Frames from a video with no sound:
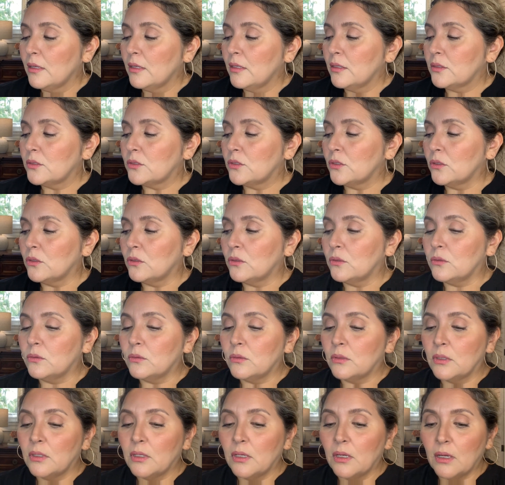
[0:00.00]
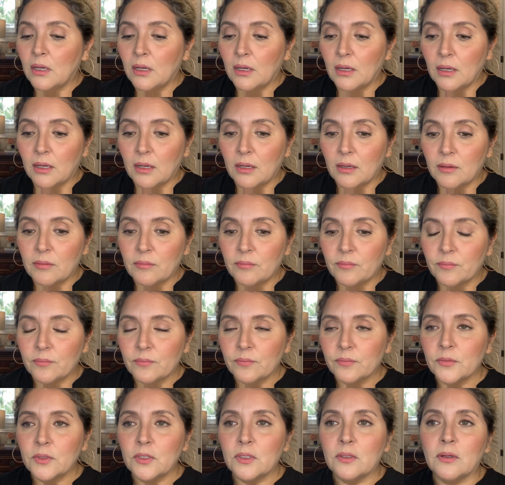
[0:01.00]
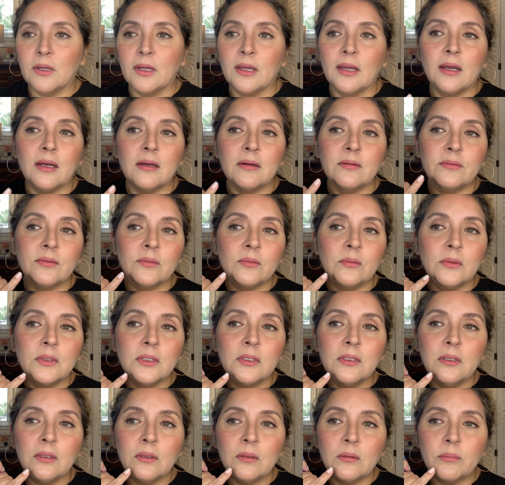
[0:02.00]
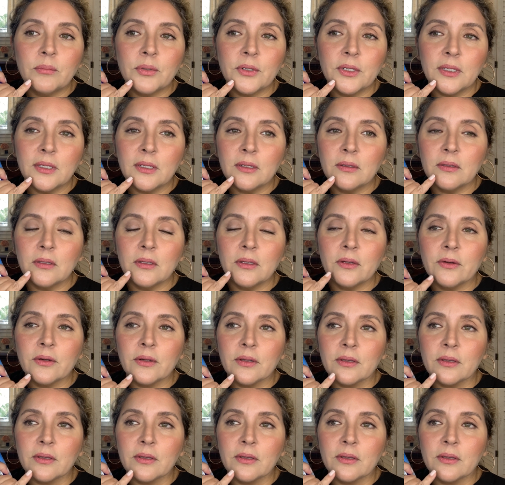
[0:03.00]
So, you know, I have one little breakout here.